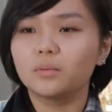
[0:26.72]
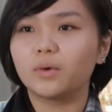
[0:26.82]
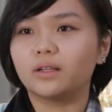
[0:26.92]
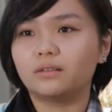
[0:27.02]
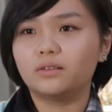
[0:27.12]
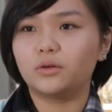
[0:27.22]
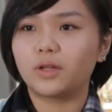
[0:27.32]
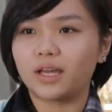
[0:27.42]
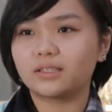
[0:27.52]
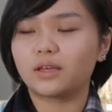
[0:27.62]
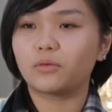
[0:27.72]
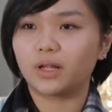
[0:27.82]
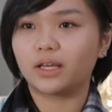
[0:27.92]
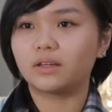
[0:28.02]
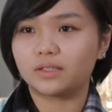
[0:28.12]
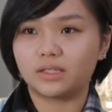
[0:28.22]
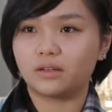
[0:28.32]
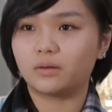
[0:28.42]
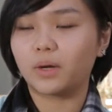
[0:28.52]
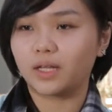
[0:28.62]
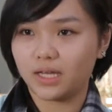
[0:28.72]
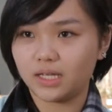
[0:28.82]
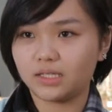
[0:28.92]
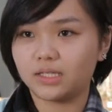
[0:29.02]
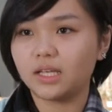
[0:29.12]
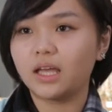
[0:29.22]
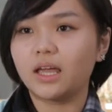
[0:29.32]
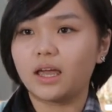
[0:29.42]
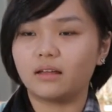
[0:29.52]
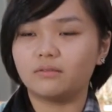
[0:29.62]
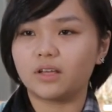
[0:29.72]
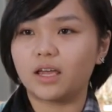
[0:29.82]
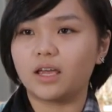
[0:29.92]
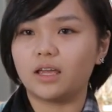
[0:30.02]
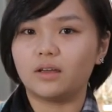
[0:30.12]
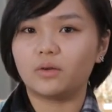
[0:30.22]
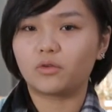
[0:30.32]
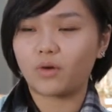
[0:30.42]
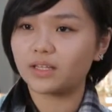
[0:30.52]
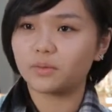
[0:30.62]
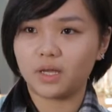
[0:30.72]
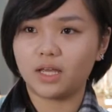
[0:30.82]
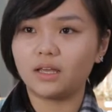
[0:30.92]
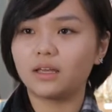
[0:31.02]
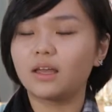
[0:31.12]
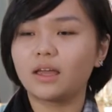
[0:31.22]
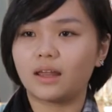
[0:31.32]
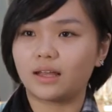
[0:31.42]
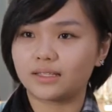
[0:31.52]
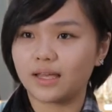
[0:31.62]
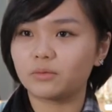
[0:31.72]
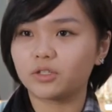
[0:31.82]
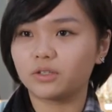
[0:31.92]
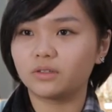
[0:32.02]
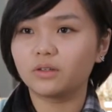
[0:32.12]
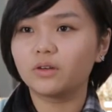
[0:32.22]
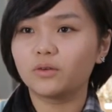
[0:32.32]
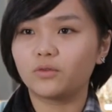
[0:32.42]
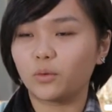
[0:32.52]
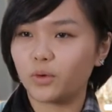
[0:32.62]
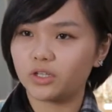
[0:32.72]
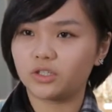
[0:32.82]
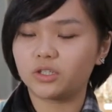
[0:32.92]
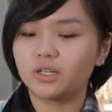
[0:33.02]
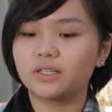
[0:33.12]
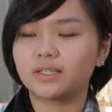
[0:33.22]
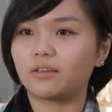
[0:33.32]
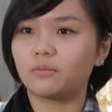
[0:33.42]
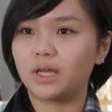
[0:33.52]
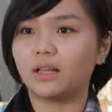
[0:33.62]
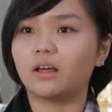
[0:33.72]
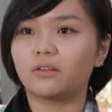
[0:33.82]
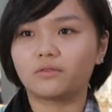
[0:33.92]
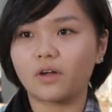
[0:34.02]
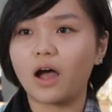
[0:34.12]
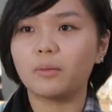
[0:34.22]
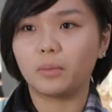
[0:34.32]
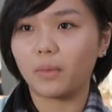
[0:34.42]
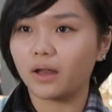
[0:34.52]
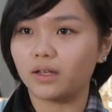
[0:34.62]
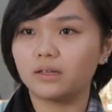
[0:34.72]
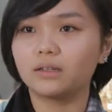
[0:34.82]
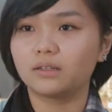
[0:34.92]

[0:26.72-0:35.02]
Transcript: But UniSA really considered my needs and they granted me an exemption for which saved me a lot of time and money.